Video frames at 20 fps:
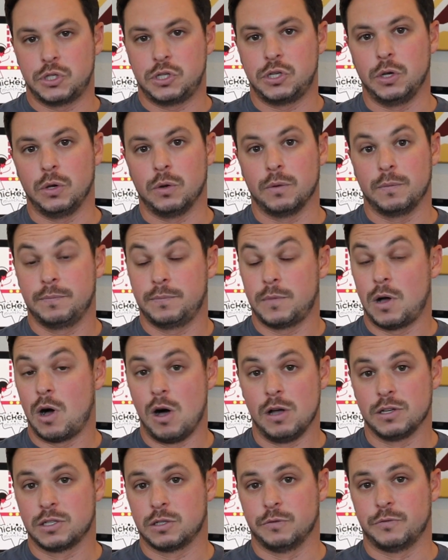2,
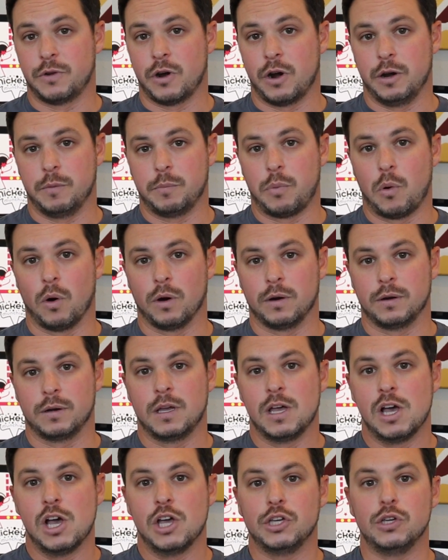also very
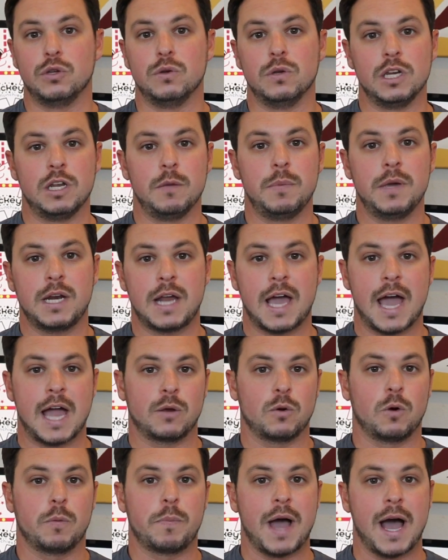important. You need to be an
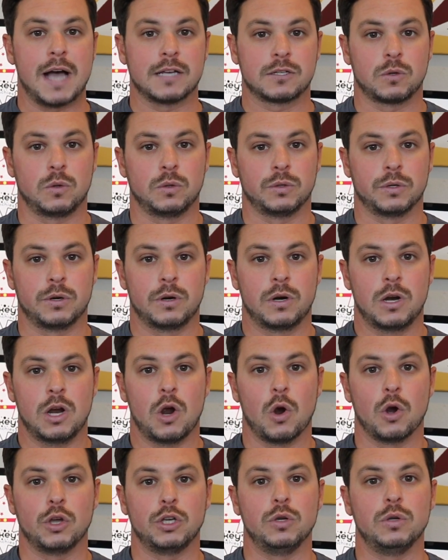annual pass
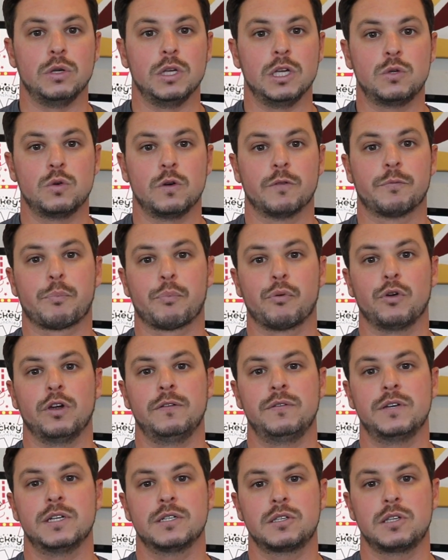holder, or you need to have
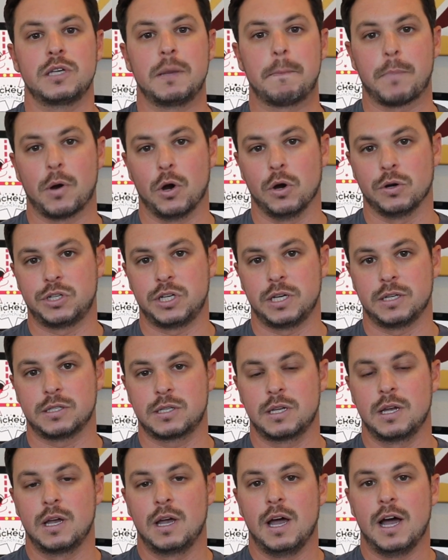previously
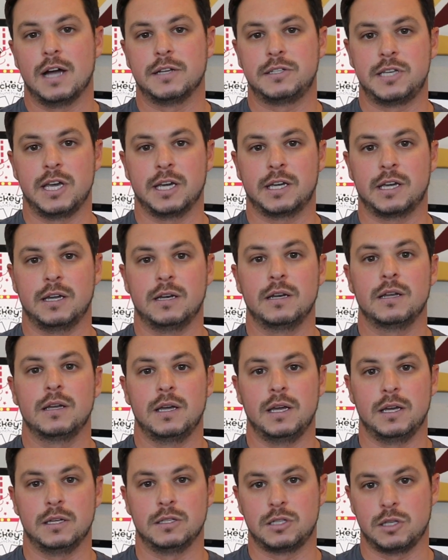purchased a
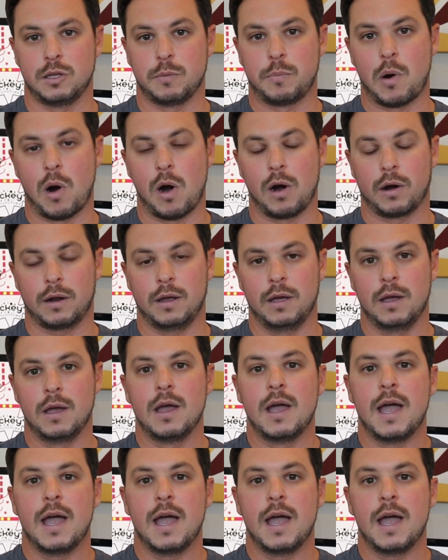ticket into the park.